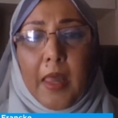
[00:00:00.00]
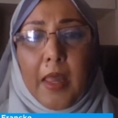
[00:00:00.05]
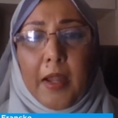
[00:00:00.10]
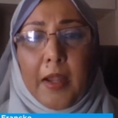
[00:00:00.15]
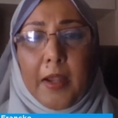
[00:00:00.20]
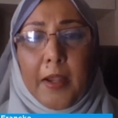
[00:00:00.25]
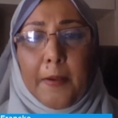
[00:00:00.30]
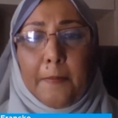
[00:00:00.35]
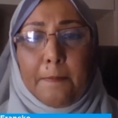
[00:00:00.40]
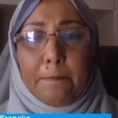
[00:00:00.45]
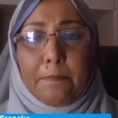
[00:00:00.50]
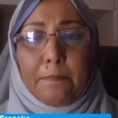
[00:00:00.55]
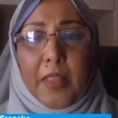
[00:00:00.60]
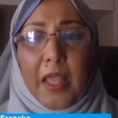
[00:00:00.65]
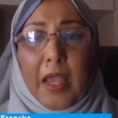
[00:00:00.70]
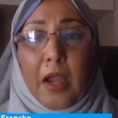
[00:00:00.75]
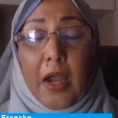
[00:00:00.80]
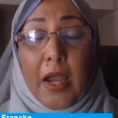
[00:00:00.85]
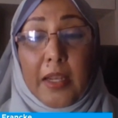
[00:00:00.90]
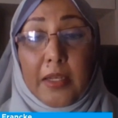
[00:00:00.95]

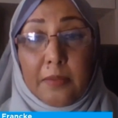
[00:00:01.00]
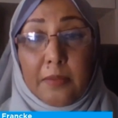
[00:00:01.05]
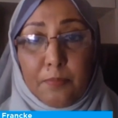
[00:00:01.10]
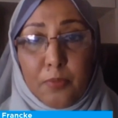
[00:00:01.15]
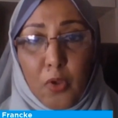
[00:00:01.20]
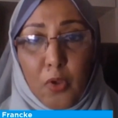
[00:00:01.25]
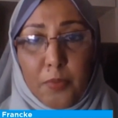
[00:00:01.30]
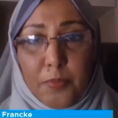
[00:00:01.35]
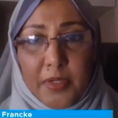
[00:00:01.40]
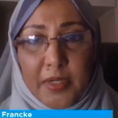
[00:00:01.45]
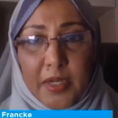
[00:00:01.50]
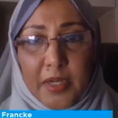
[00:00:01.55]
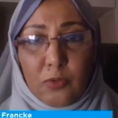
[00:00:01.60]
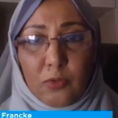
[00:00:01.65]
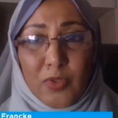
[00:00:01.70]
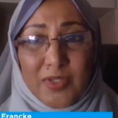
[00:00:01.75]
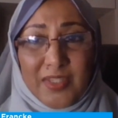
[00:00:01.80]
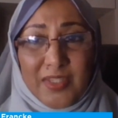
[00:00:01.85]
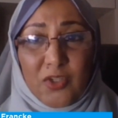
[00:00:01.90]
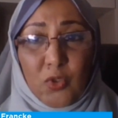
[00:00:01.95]
Our unemployment
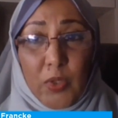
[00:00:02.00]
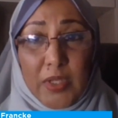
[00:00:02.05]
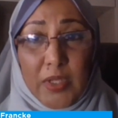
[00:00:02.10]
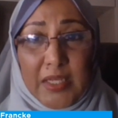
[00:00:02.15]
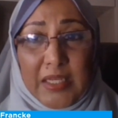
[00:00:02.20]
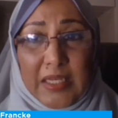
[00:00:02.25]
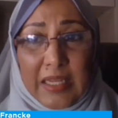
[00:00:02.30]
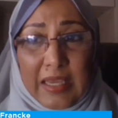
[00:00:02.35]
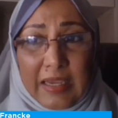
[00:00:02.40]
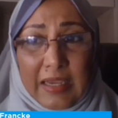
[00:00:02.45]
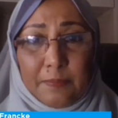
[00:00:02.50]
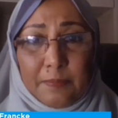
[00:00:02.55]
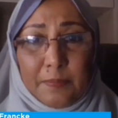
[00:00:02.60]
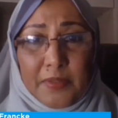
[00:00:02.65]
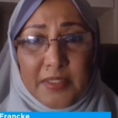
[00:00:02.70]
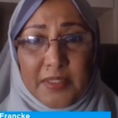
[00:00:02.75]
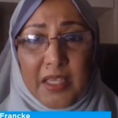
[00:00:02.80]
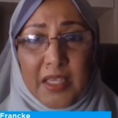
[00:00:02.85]
rate was at 29%,